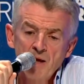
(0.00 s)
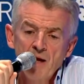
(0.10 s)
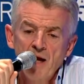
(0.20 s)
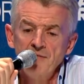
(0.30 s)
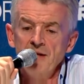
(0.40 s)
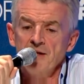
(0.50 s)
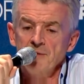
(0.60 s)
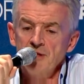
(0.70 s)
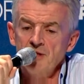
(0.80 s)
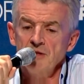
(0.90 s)
and then
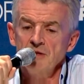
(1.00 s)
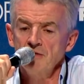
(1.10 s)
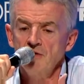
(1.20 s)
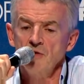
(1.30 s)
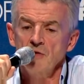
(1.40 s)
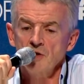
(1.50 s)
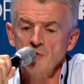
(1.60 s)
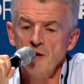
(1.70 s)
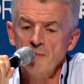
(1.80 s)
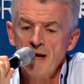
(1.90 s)
commissions
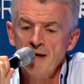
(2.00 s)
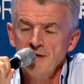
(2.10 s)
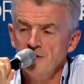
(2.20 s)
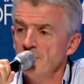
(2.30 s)
Giorgio Armani to